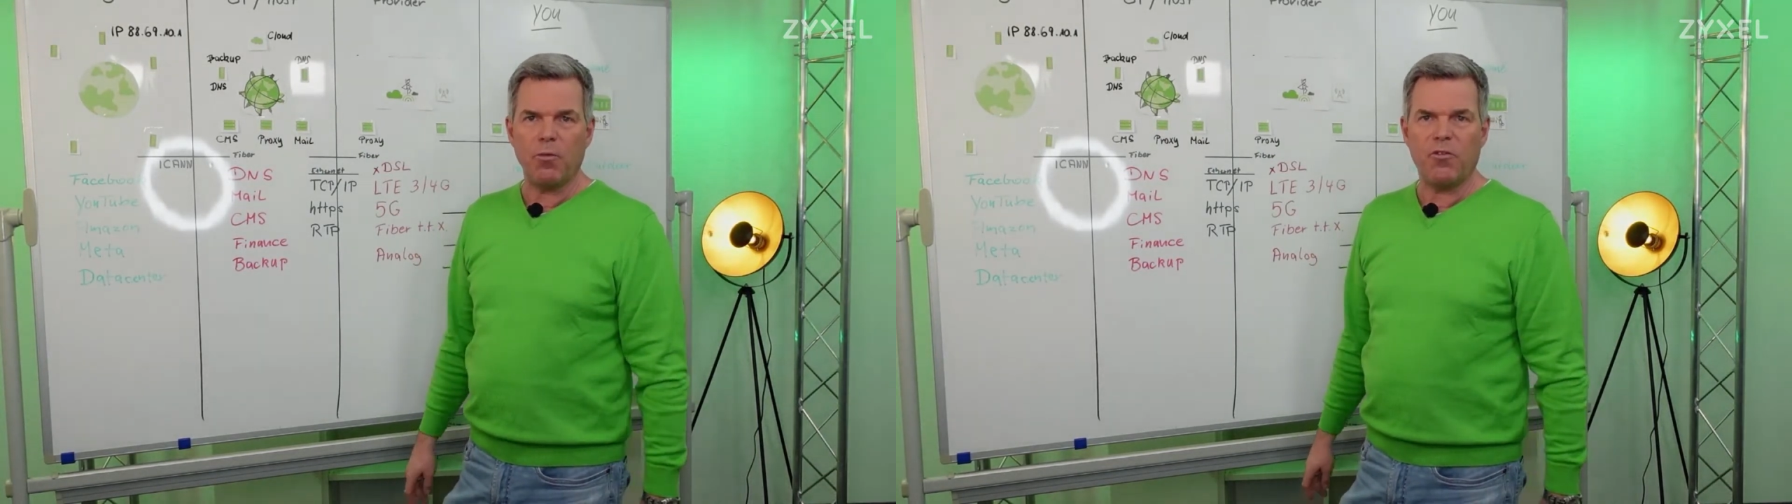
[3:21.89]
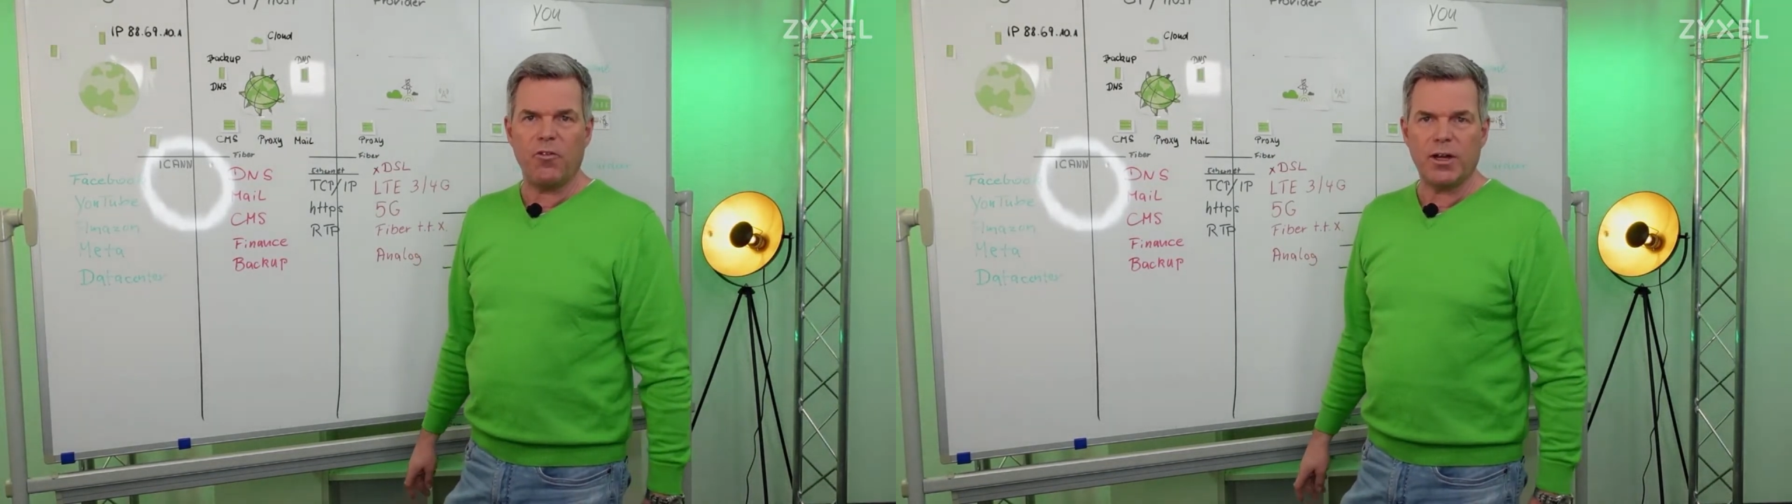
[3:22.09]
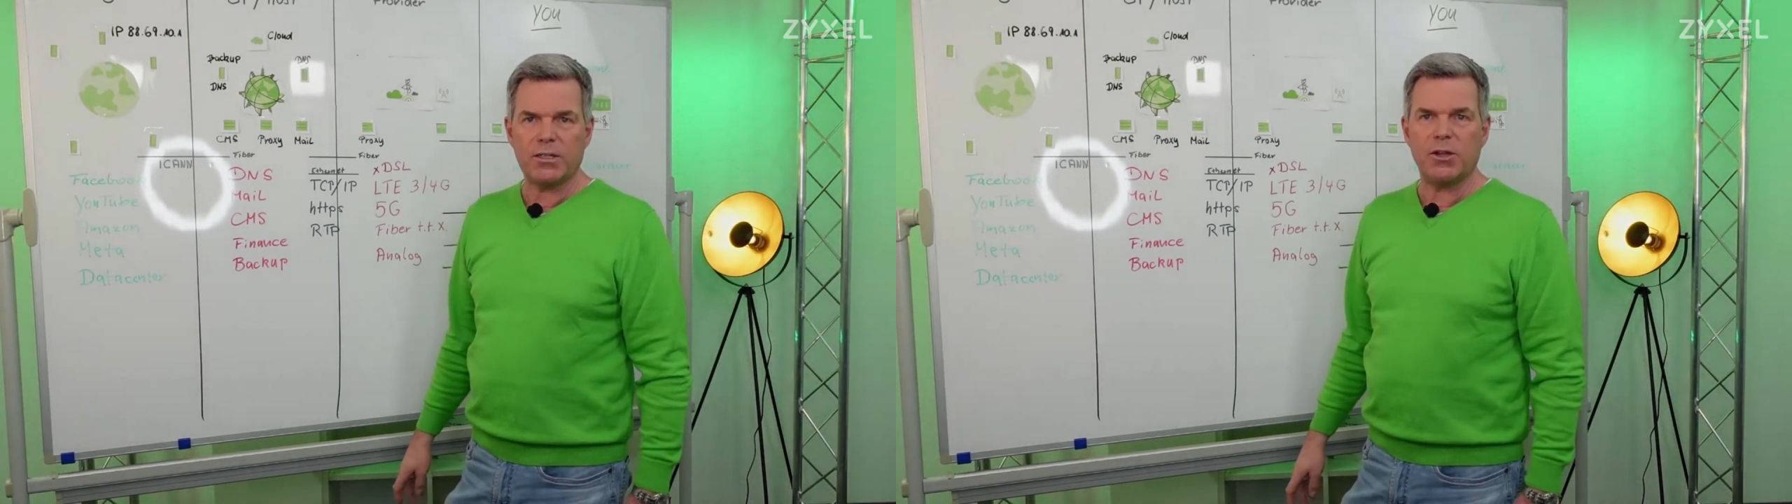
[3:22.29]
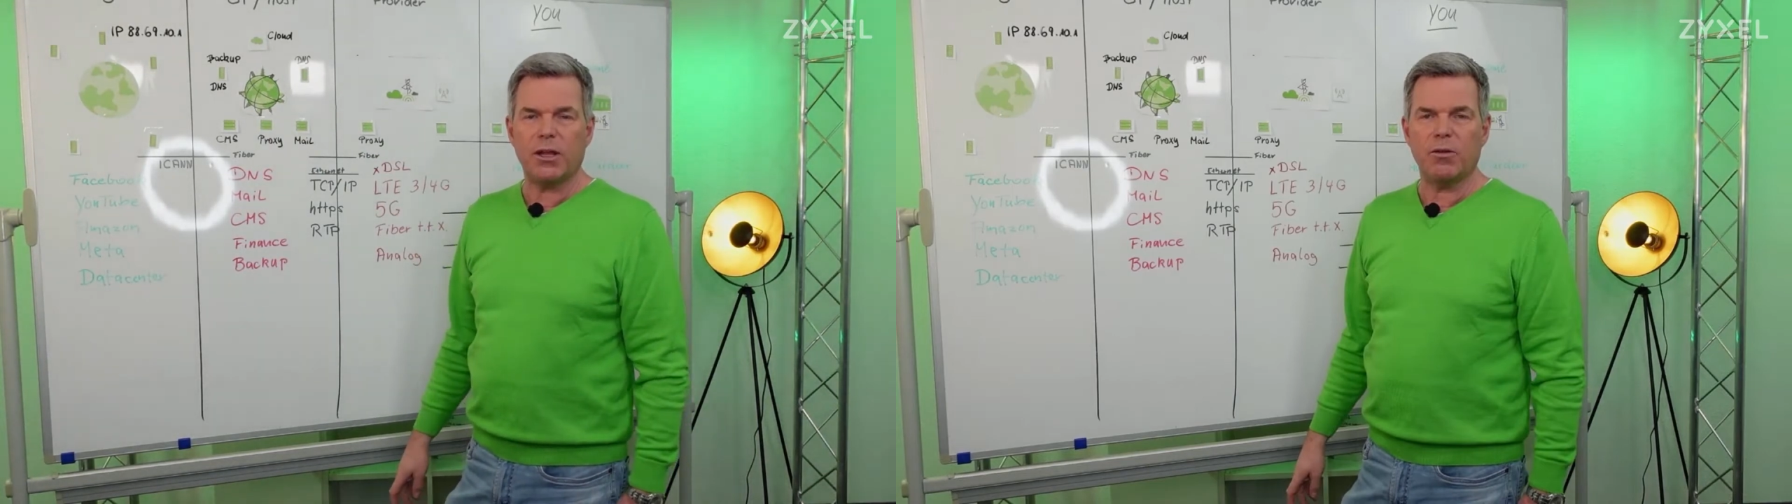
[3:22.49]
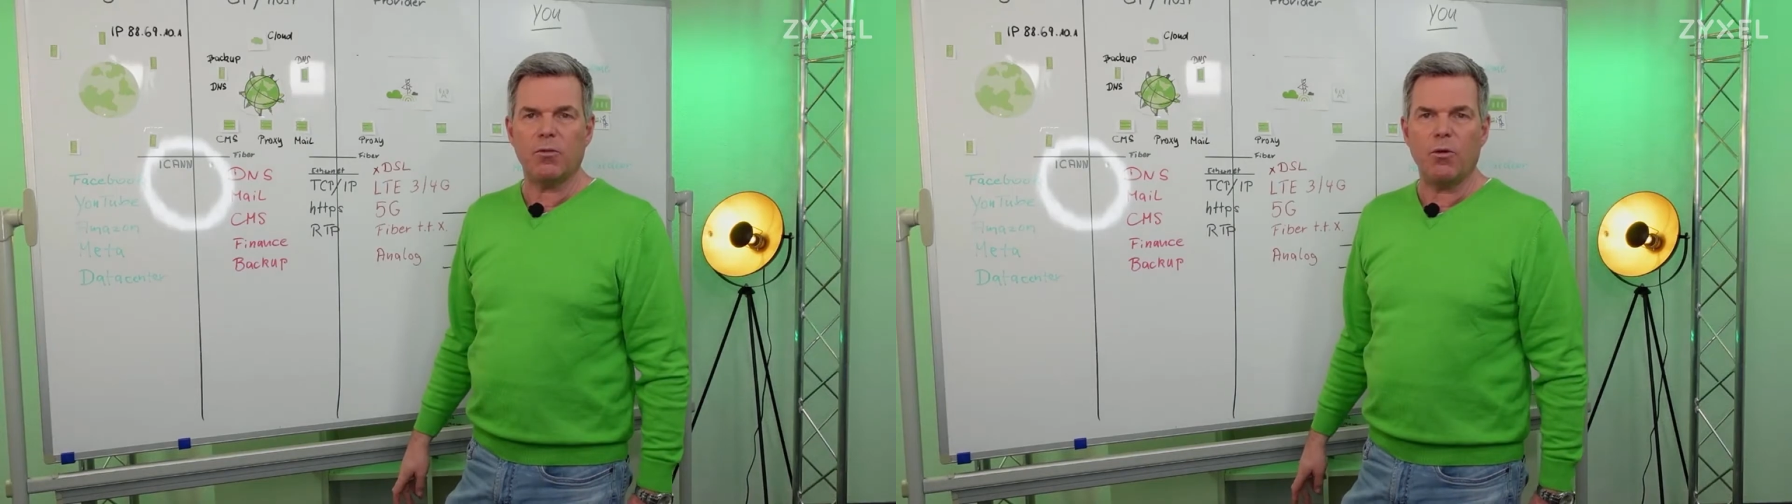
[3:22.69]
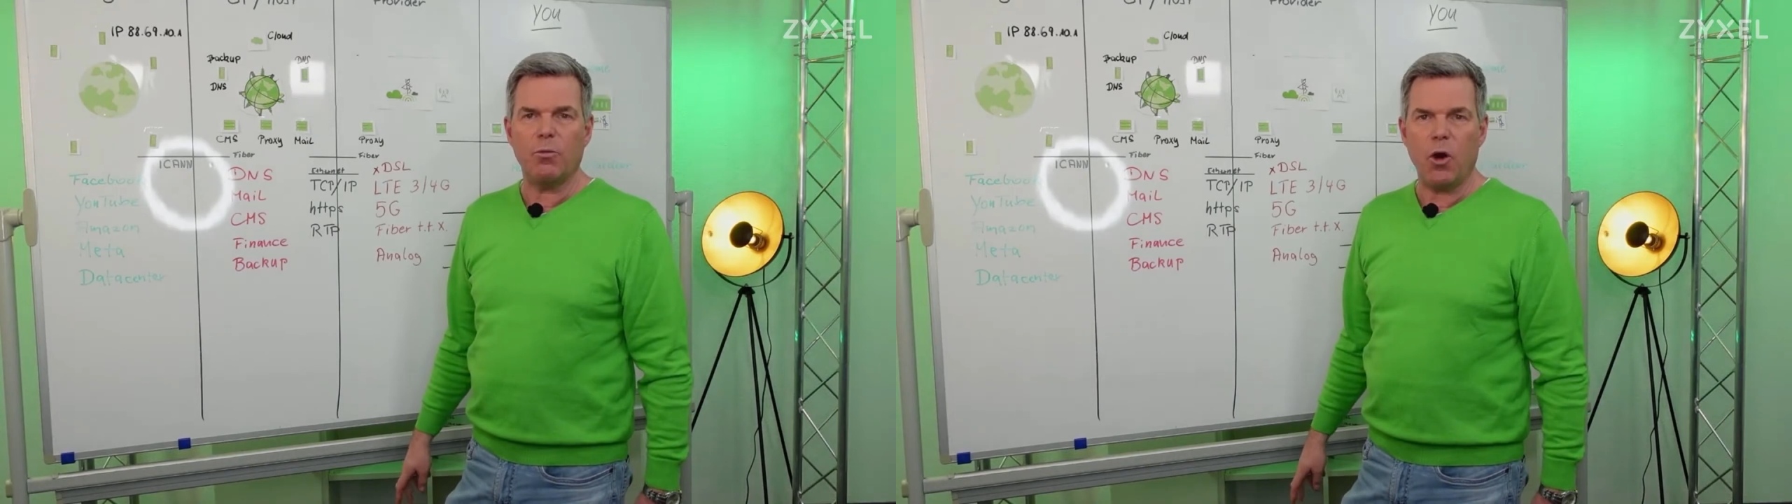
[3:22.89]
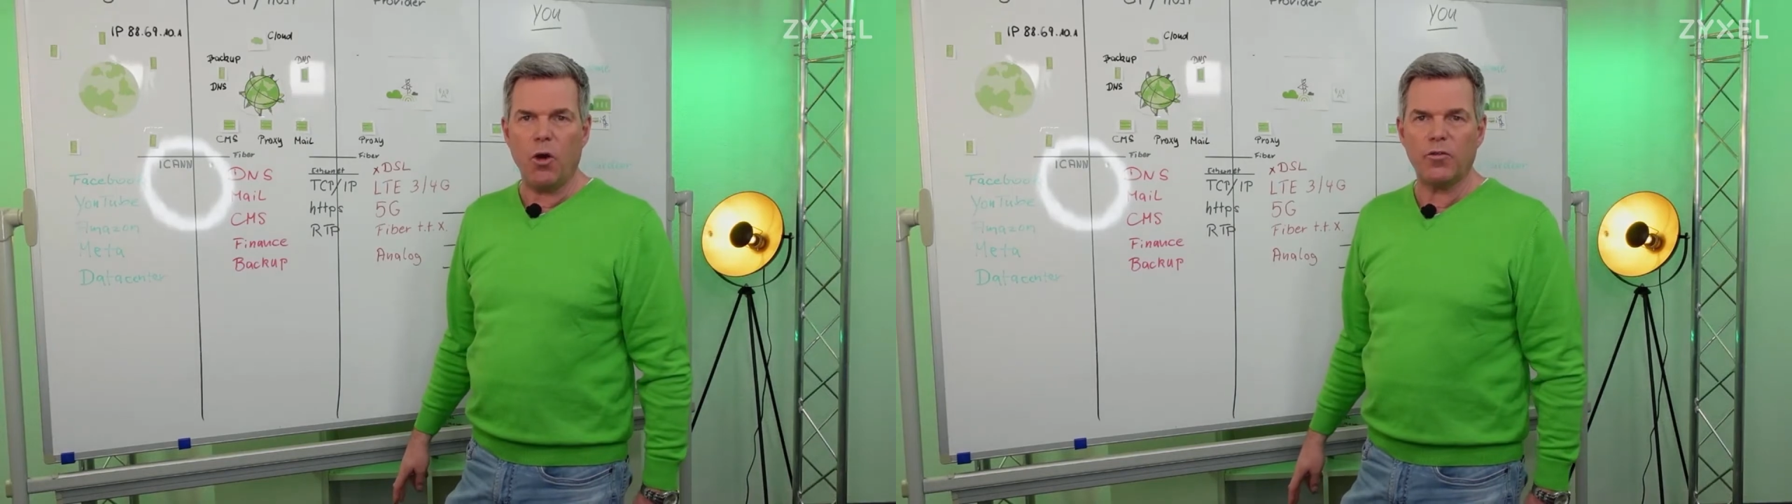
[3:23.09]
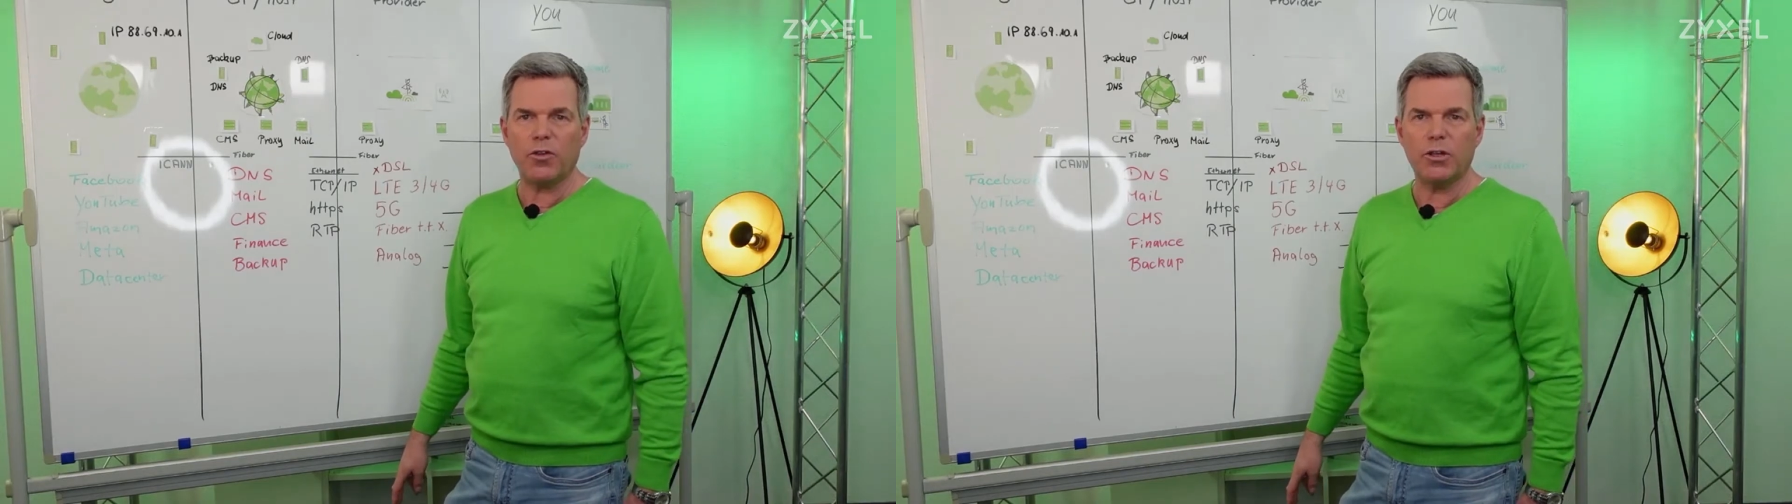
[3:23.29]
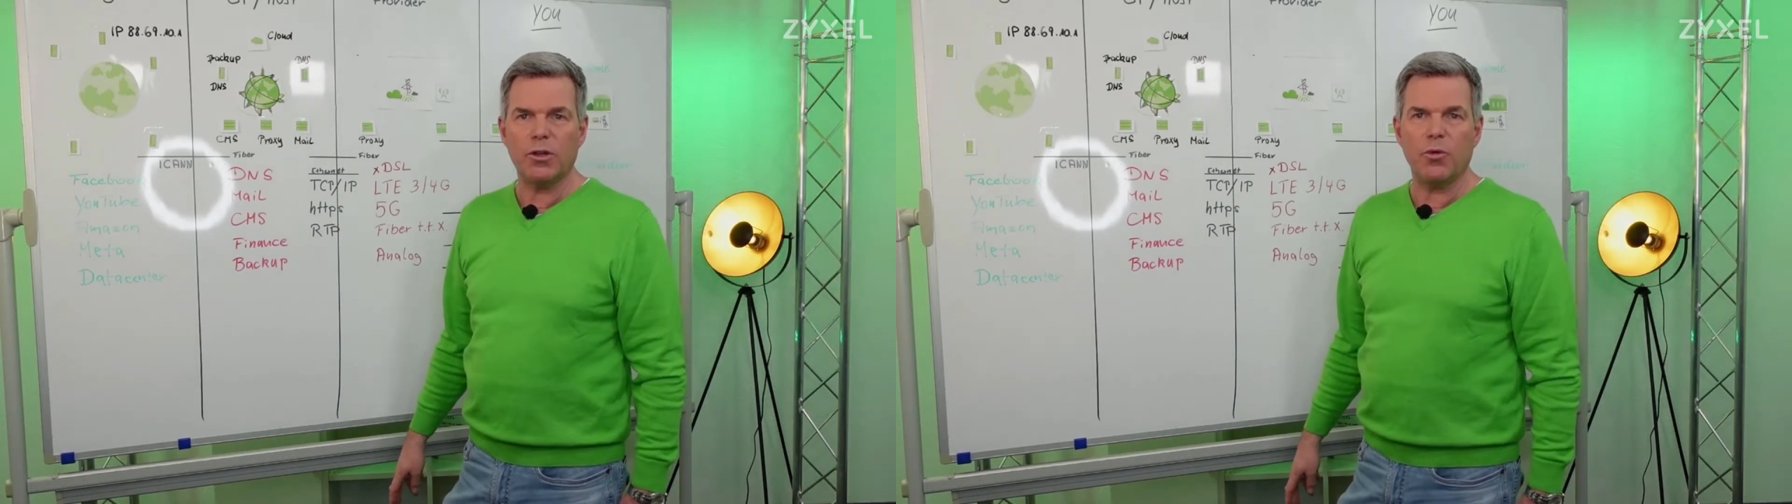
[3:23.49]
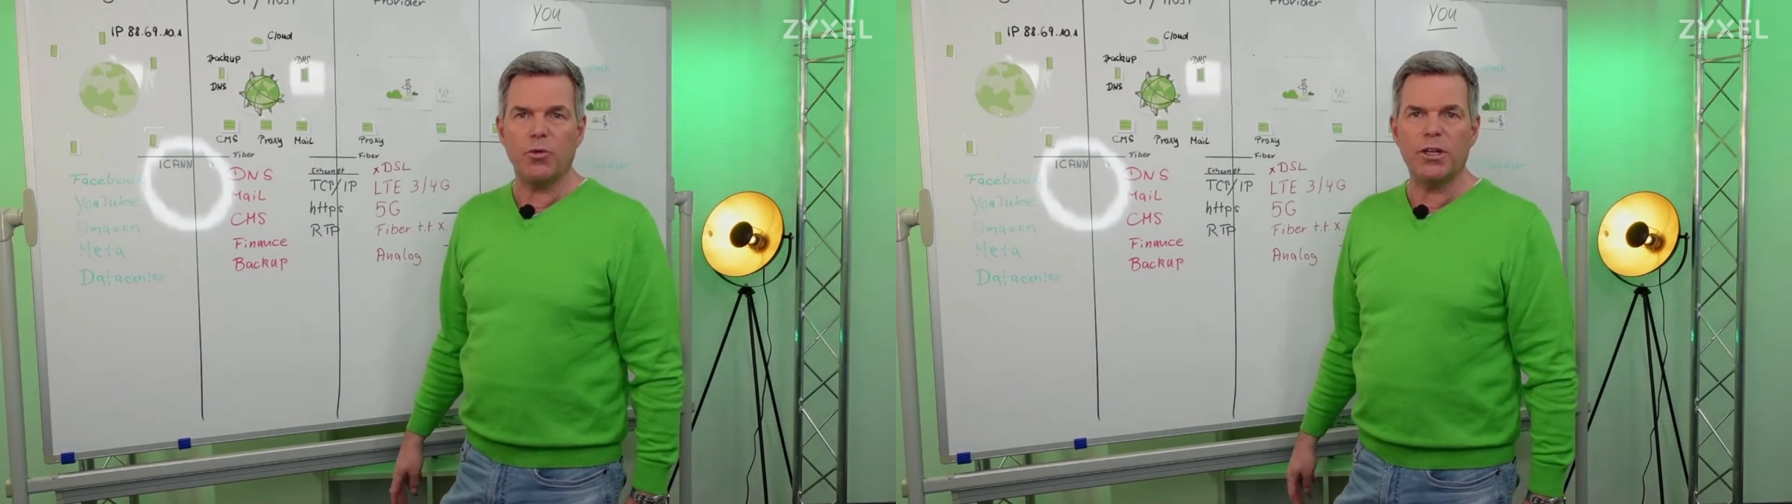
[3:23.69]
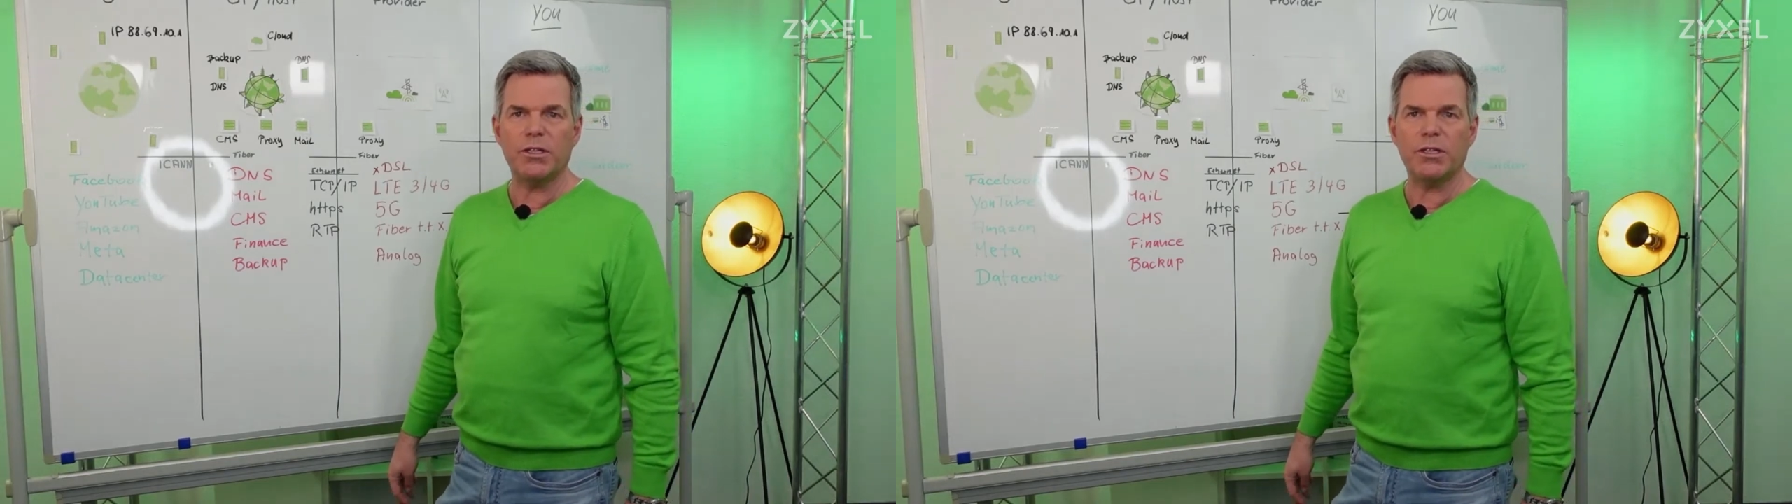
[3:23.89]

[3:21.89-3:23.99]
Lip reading: fast and often read